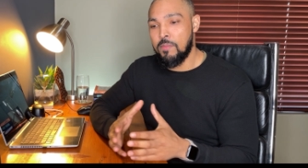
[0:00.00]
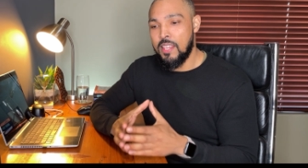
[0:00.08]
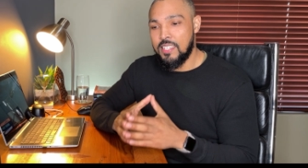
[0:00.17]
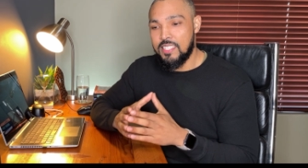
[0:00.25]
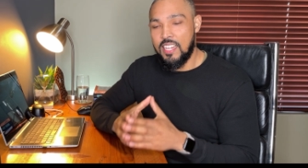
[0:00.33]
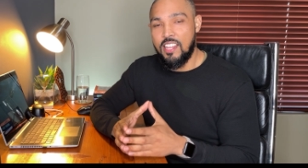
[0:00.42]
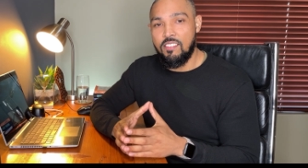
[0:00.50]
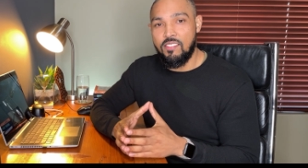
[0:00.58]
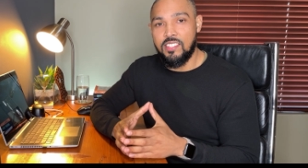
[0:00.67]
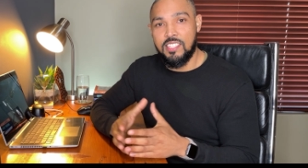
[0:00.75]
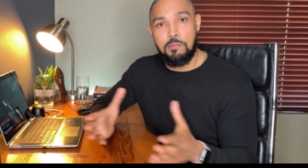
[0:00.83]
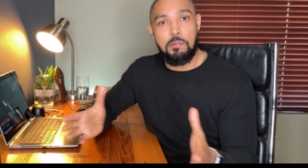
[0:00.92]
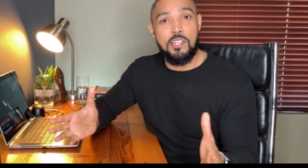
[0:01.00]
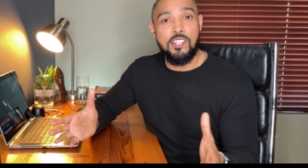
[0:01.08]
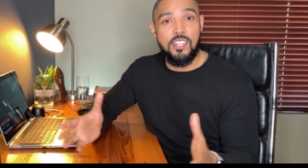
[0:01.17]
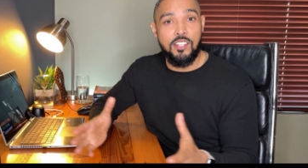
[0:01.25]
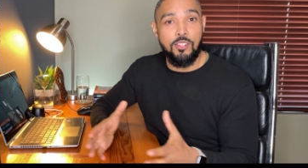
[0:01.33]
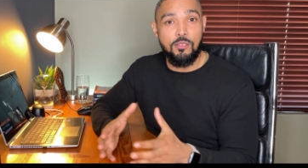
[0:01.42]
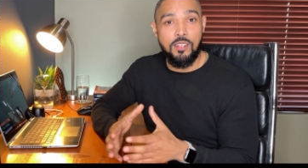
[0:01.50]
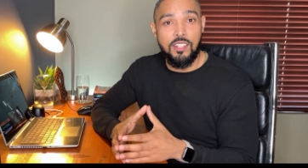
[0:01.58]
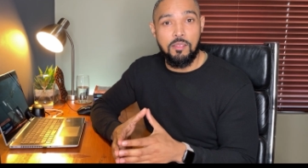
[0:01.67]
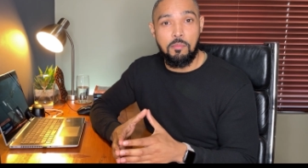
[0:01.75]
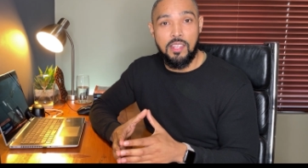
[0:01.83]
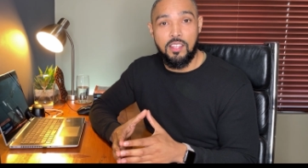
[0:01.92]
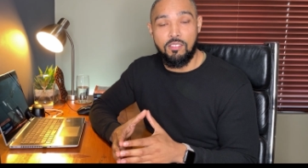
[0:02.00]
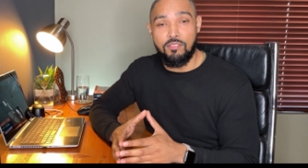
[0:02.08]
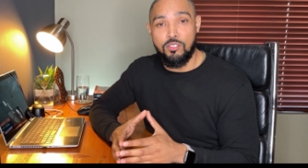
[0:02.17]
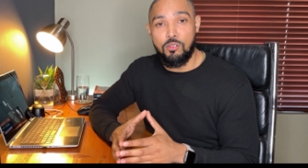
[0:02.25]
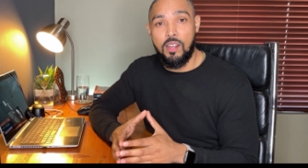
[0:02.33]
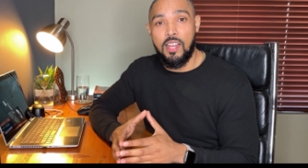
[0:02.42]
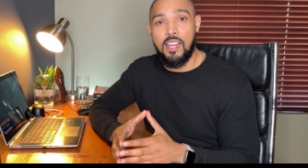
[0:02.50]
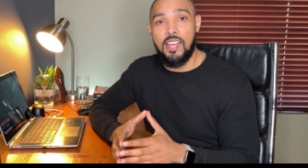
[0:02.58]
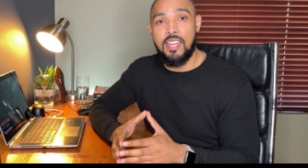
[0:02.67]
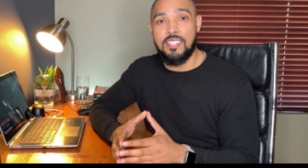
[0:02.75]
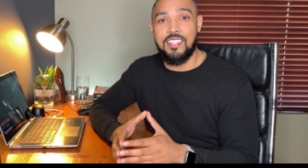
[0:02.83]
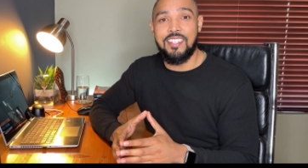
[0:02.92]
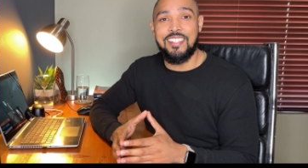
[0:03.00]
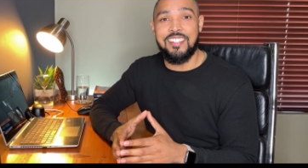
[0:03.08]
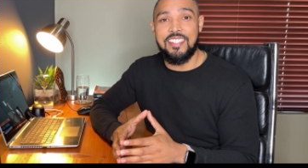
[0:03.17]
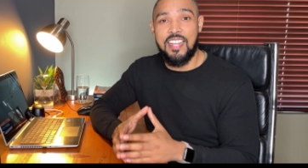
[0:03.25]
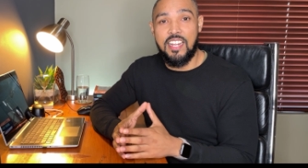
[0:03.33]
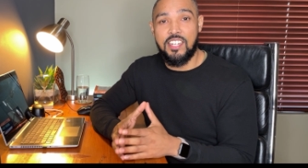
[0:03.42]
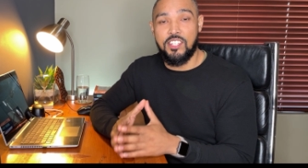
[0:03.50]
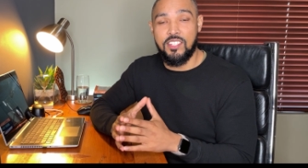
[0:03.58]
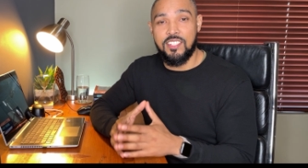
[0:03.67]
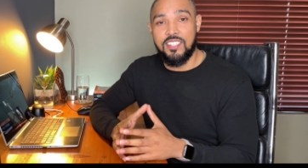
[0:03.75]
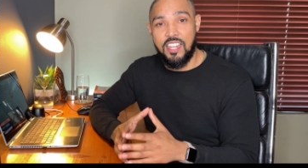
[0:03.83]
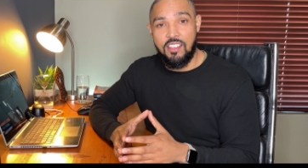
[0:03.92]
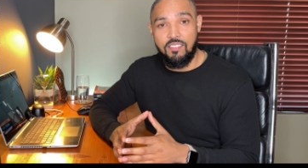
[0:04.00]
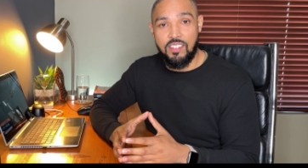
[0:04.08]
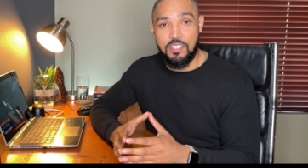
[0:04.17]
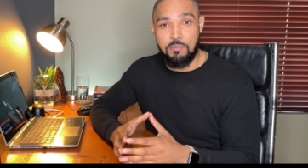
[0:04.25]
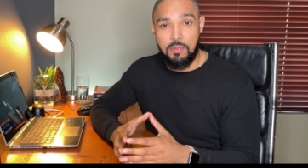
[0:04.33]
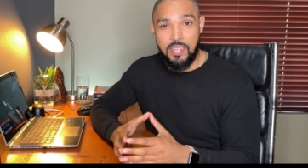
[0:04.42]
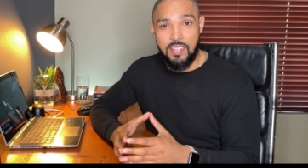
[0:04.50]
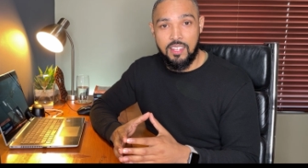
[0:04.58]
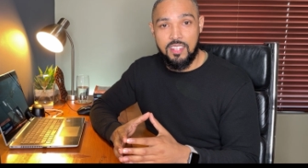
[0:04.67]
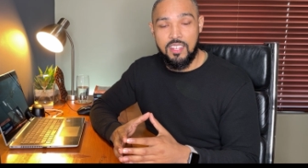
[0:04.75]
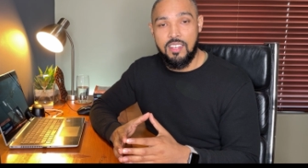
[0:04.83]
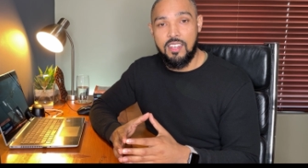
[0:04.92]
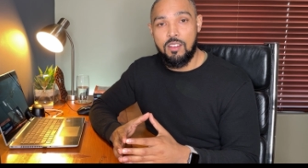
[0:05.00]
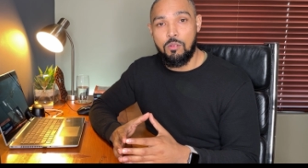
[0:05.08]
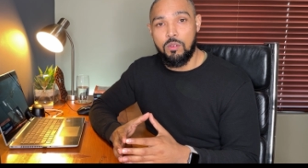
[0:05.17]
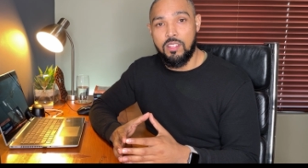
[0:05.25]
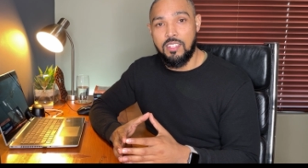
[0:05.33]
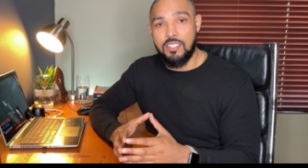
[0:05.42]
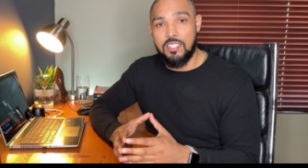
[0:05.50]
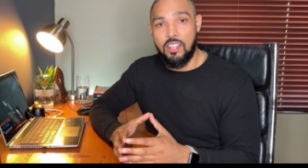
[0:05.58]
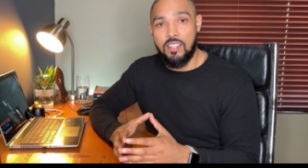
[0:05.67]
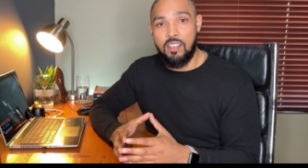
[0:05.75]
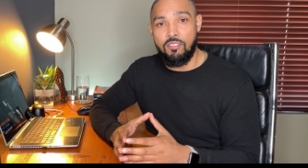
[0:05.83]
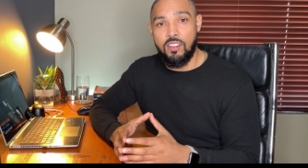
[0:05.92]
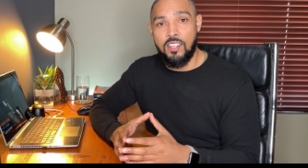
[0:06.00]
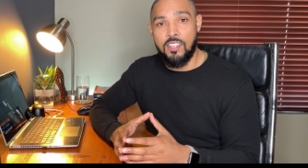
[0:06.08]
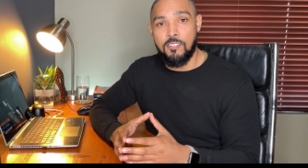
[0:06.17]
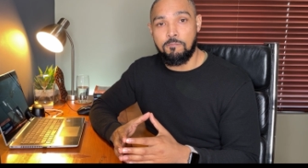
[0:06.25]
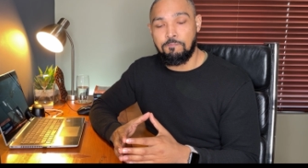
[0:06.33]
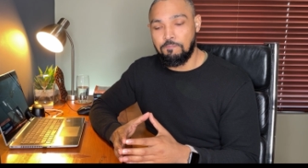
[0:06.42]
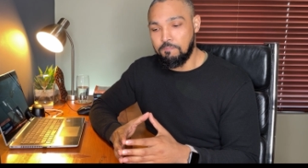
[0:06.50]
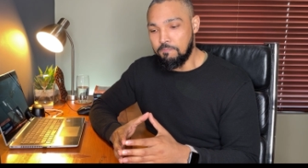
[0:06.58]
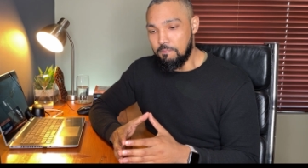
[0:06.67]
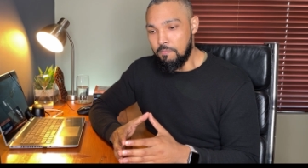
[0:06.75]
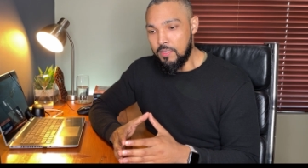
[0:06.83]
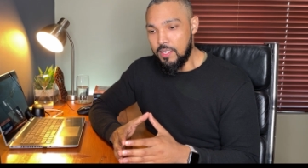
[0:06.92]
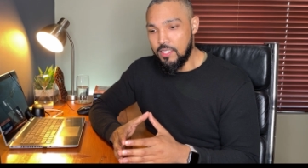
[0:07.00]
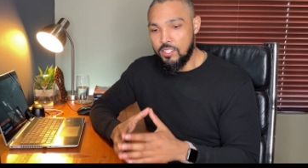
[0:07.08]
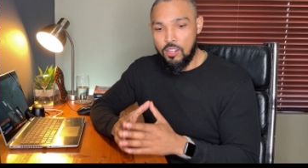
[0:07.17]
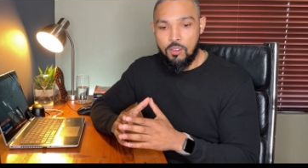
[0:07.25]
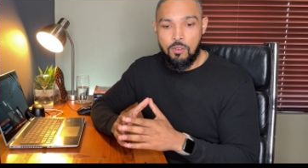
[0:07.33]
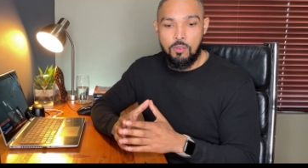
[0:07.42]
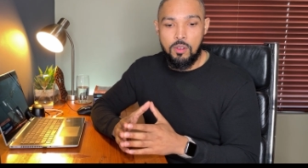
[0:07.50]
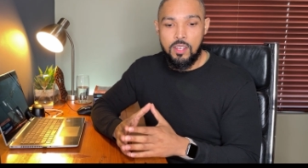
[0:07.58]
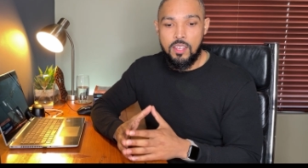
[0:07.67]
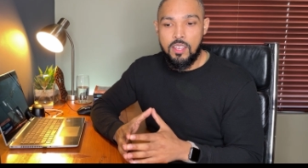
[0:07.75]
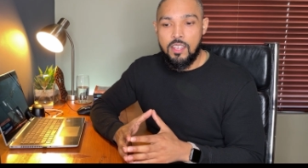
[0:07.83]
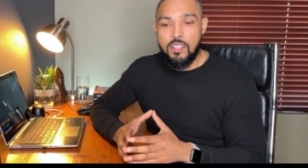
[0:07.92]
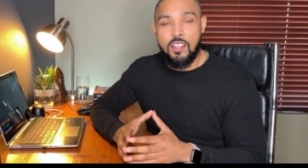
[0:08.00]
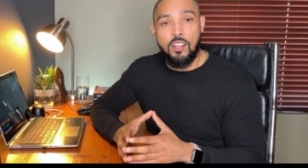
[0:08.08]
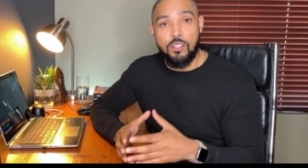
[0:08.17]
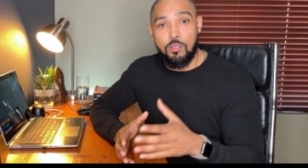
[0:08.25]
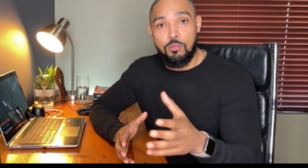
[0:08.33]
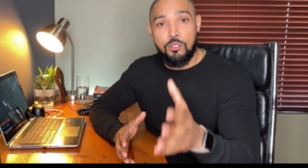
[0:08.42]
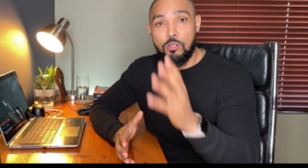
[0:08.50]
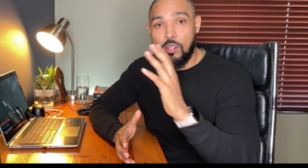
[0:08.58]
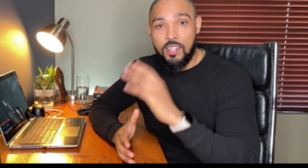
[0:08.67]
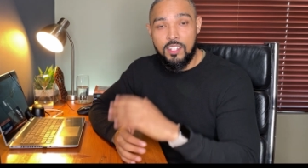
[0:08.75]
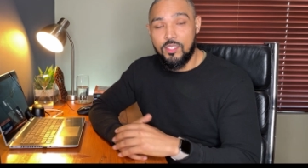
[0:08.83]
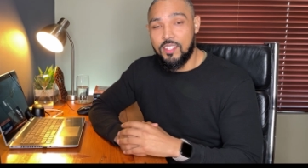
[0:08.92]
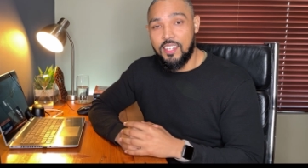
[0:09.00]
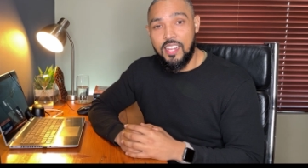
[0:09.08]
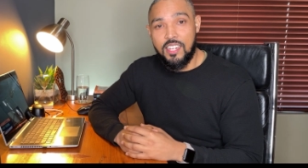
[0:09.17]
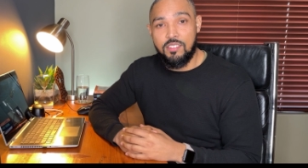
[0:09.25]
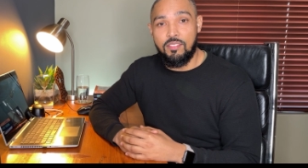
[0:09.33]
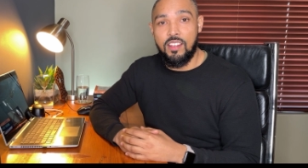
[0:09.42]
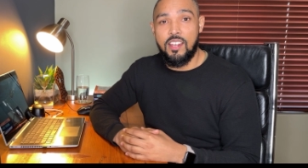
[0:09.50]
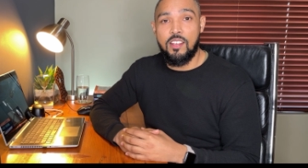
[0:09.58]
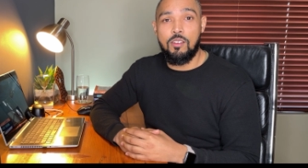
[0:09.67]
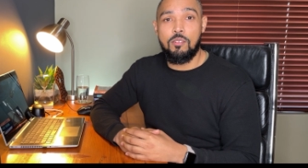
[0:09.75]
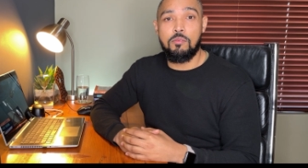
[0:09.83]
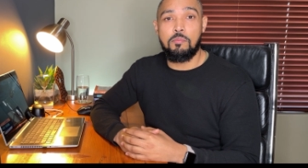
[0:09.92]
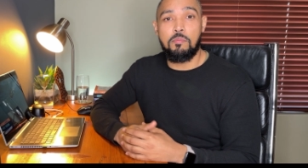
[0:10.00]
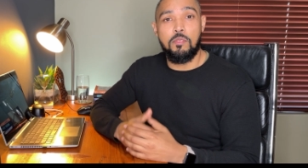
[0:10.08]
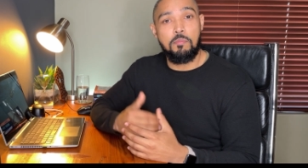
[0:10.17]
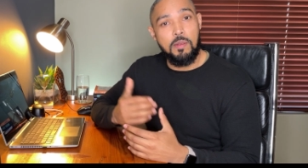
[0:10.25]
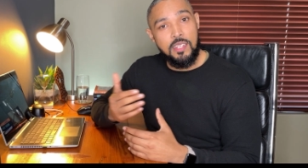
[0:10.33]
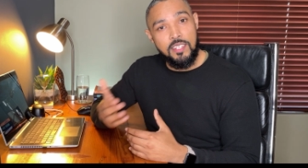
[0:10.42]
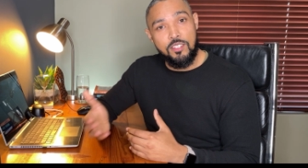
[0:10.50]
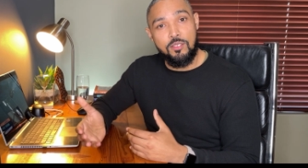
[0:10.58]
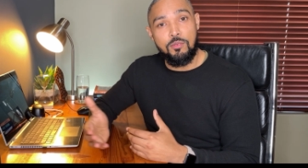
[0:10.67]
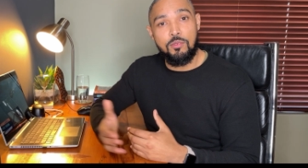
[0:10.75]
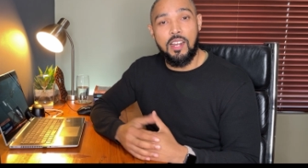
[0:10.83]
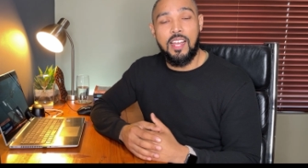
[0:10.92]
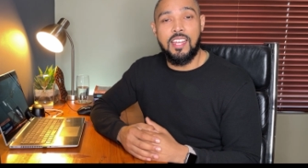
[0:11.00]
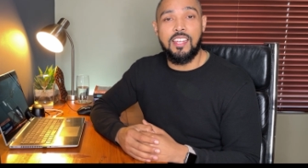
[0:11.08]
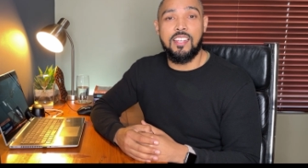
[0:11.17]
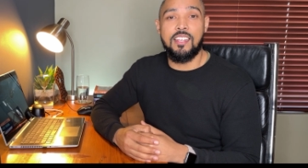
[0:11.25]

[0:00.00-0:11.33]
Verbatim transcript: savings, especially during the month of July, as it is National Savings Month within South Africa. So yeah, do join us on the next video. Please do like